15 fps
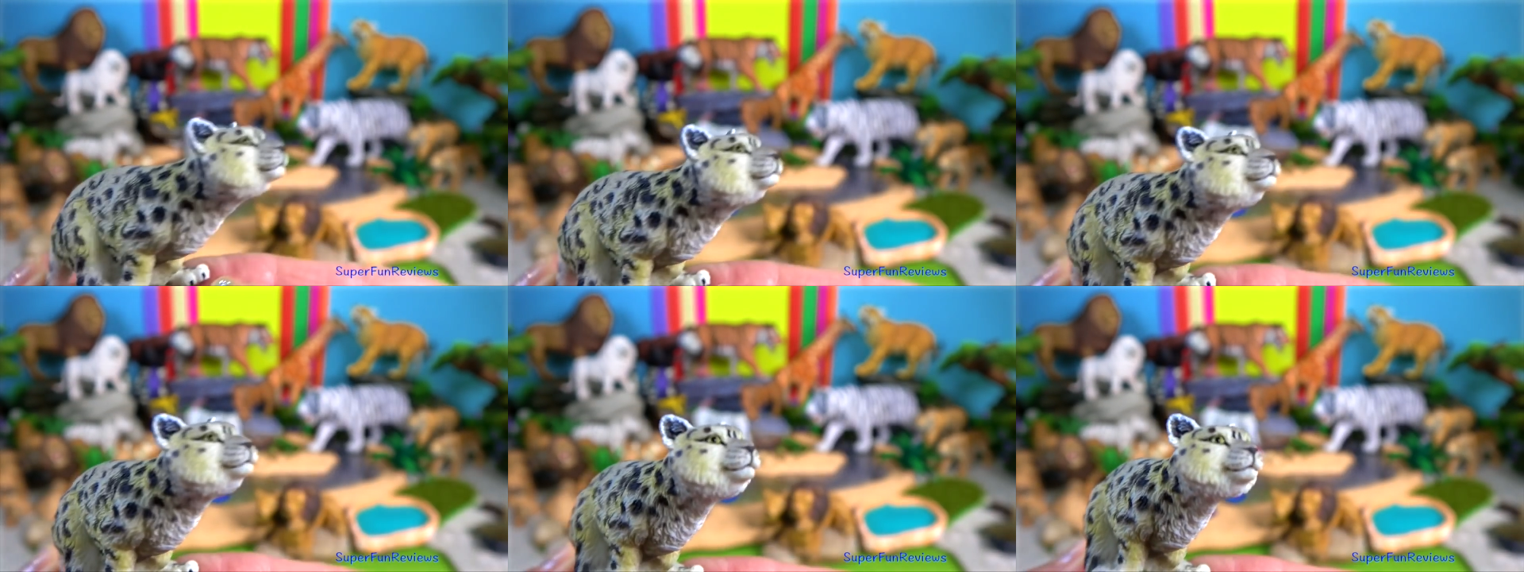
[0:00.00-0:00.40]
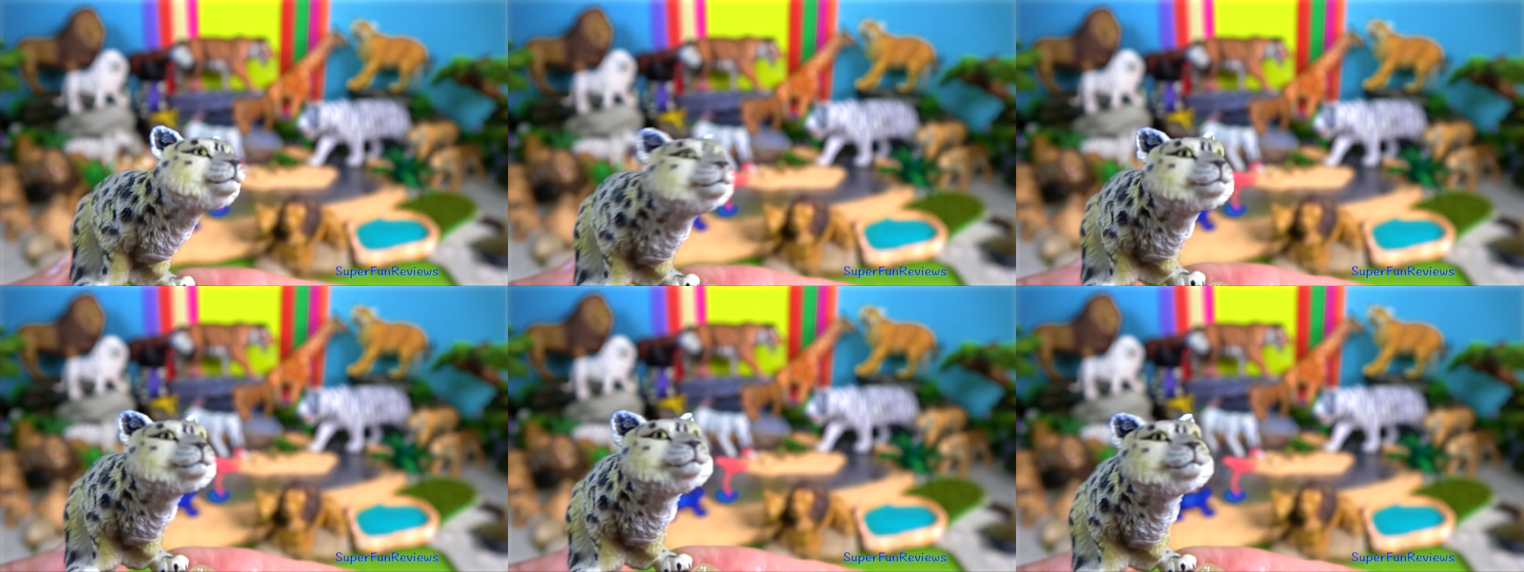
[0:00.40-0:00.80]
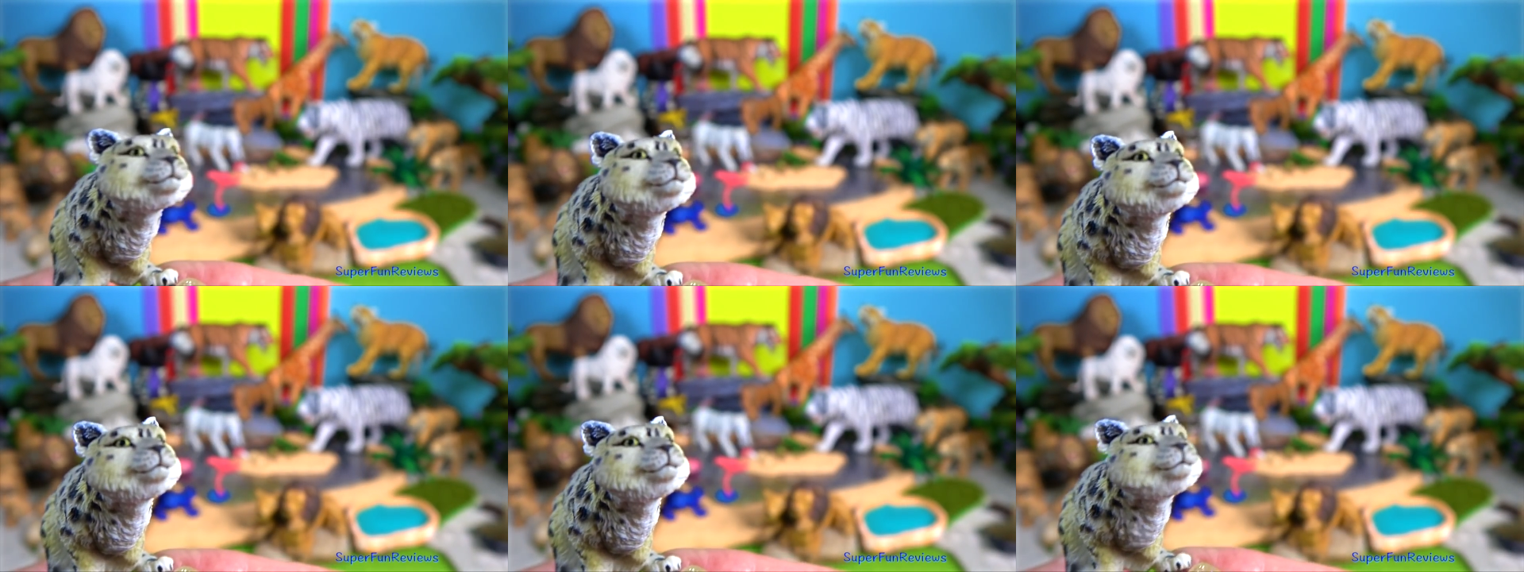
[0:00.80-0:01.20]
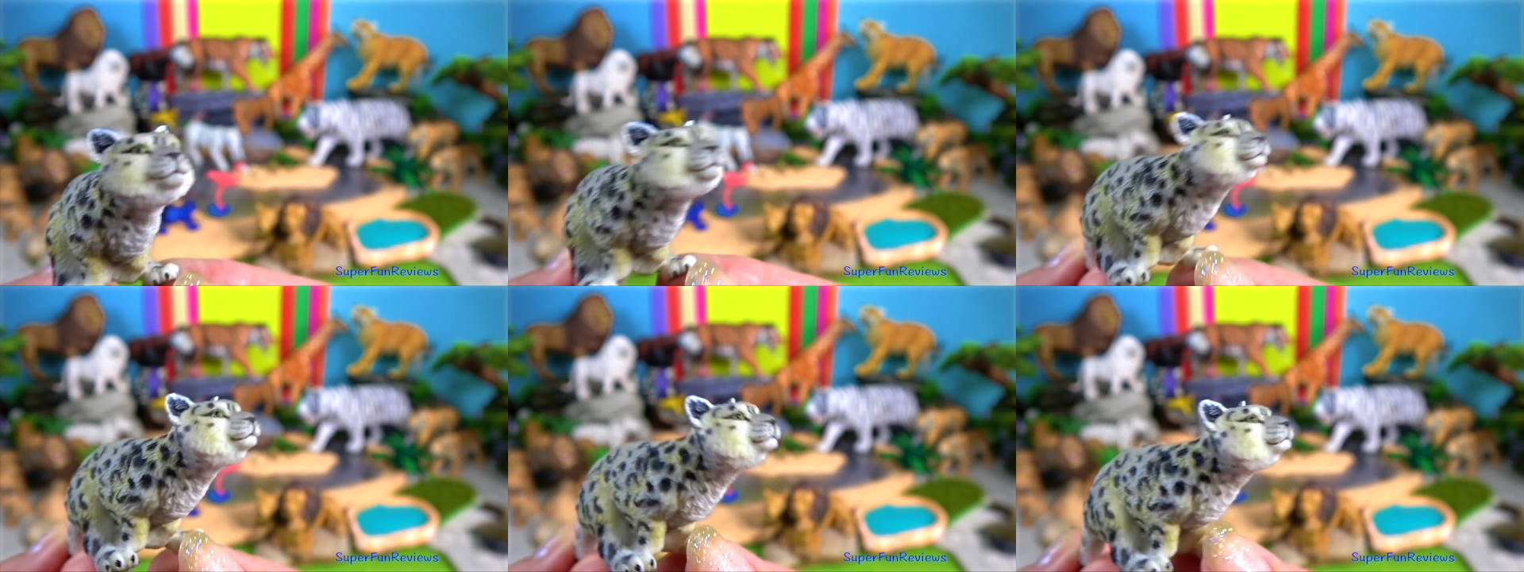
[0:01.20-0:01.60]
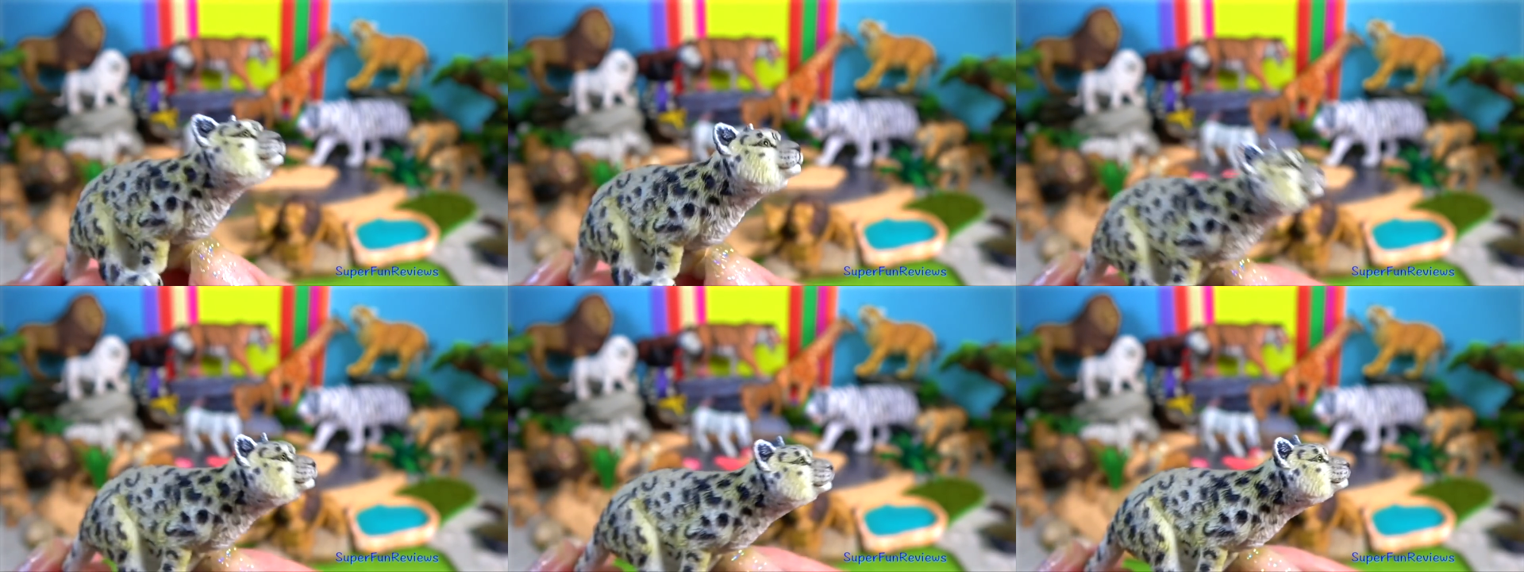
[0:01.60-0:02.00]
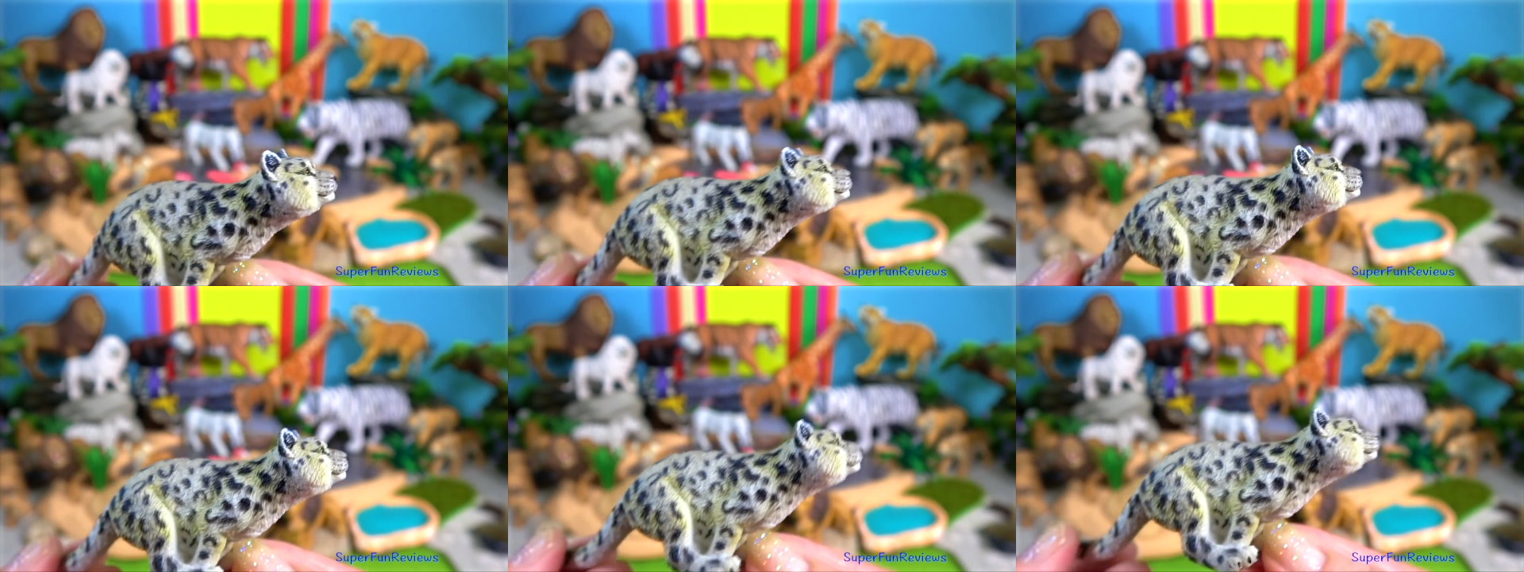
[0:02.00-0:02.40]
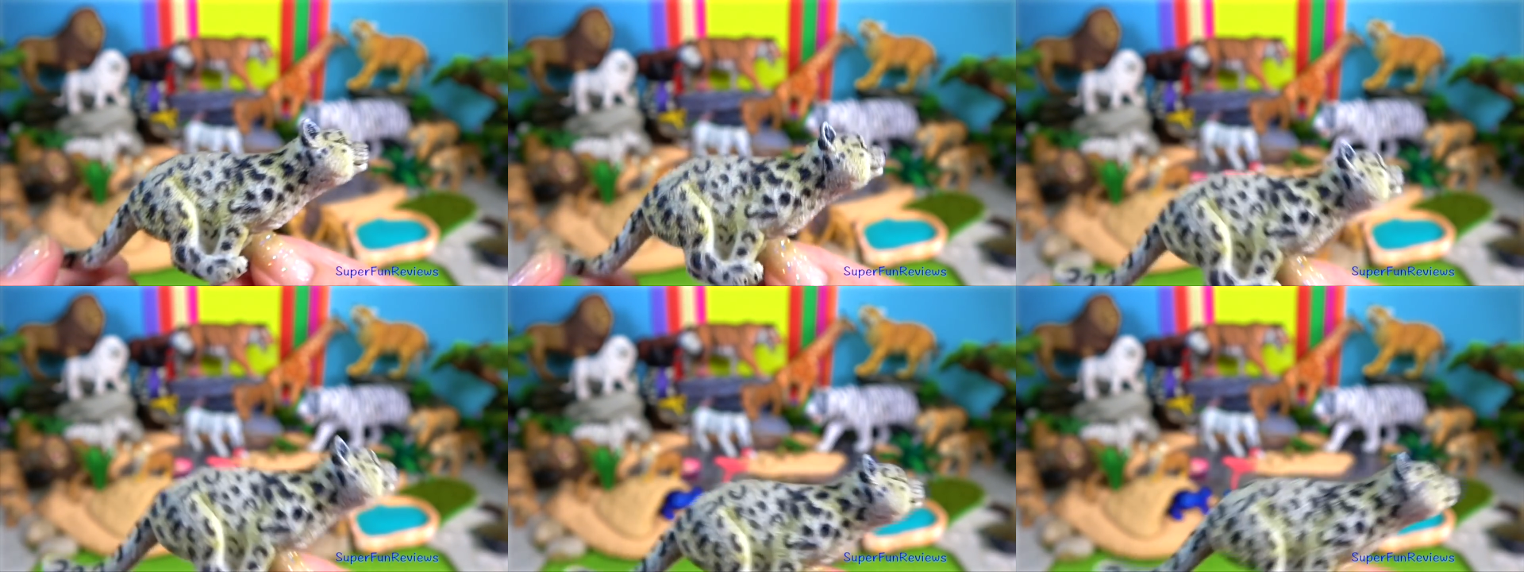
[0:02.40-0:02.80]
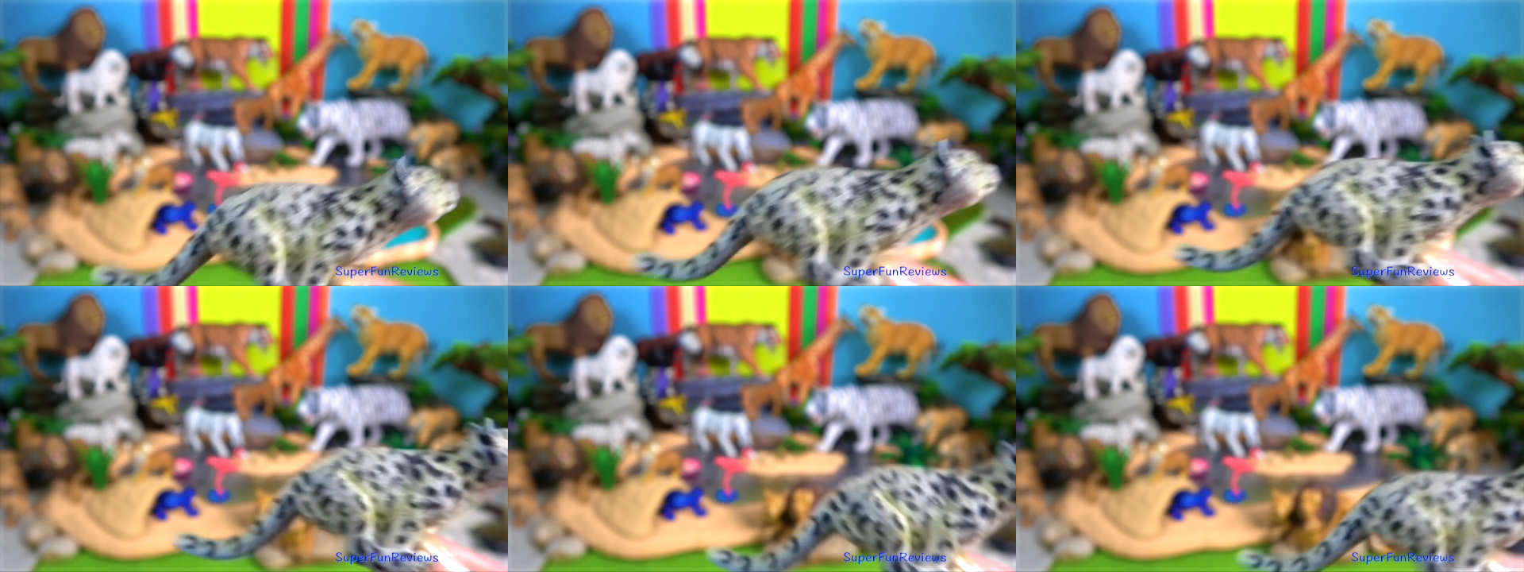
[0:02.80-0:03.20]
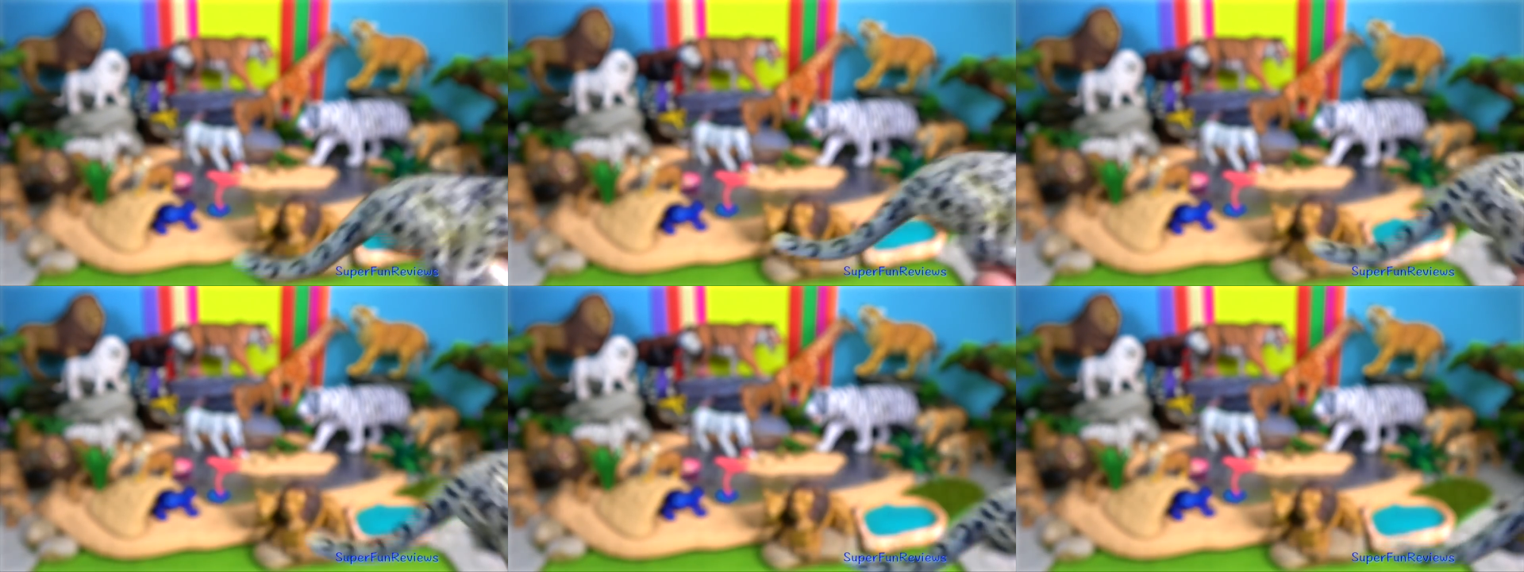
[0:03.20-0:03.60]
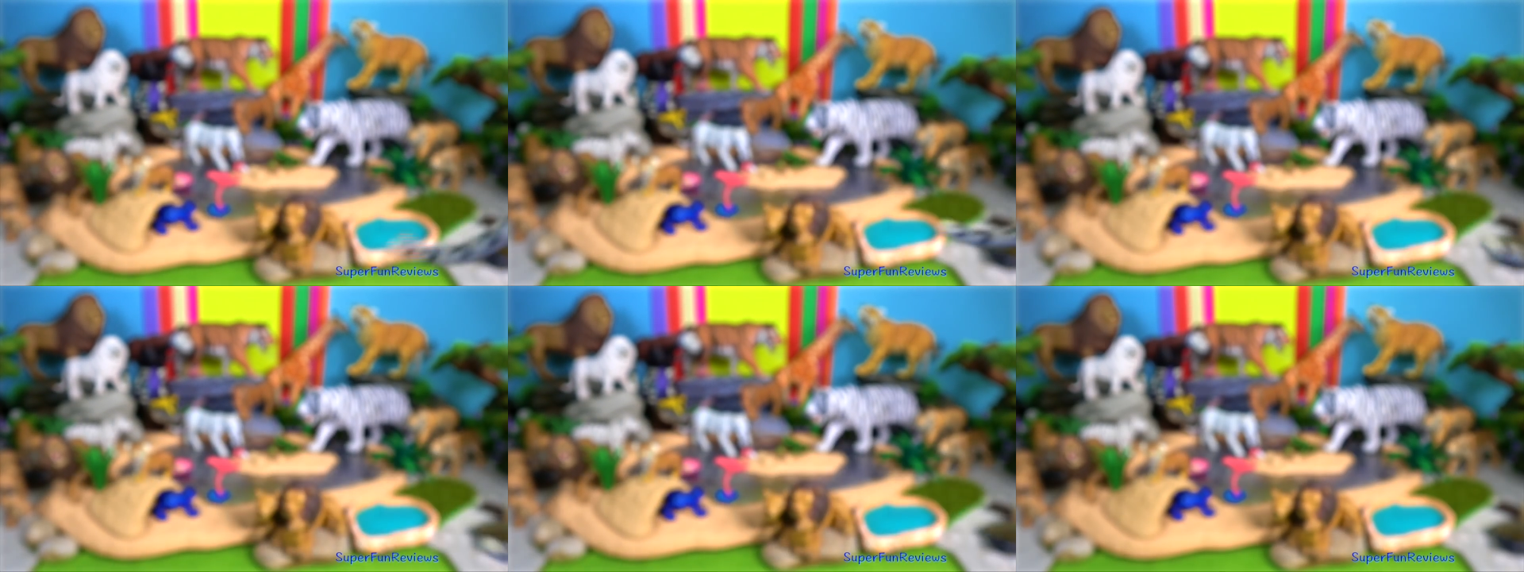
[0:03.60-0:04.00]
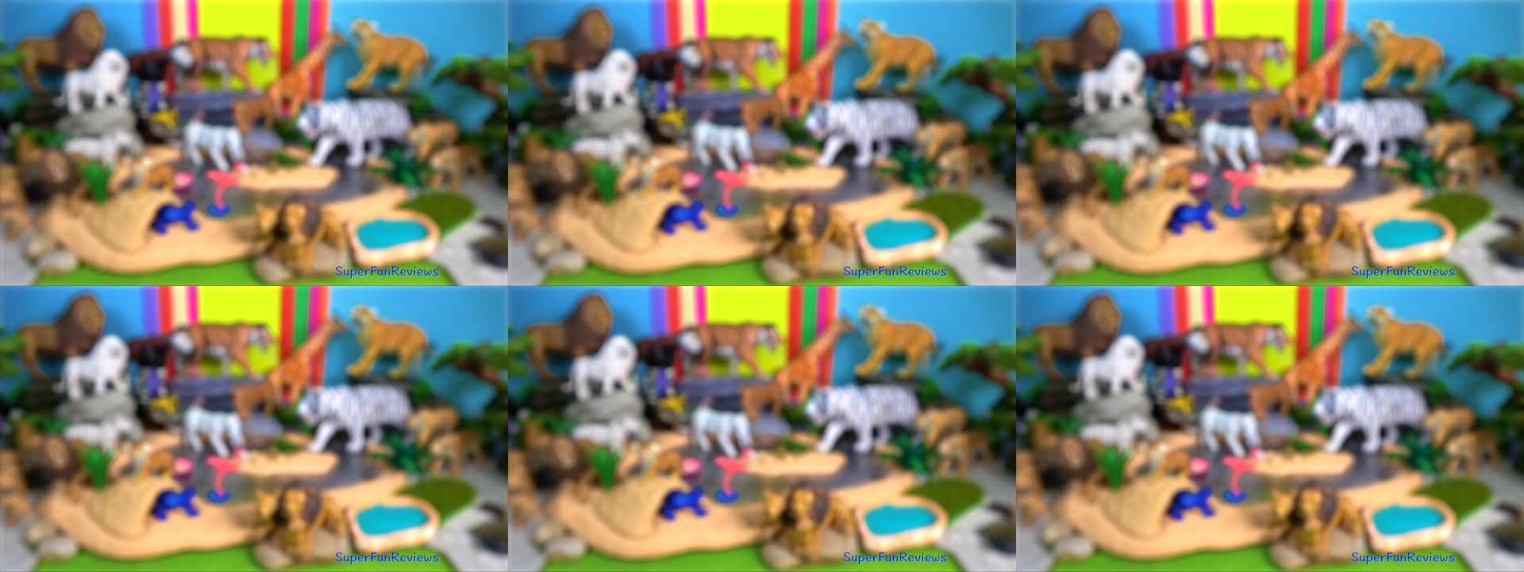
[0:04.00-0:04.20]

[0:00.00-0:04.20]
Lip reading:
(no speaker visible)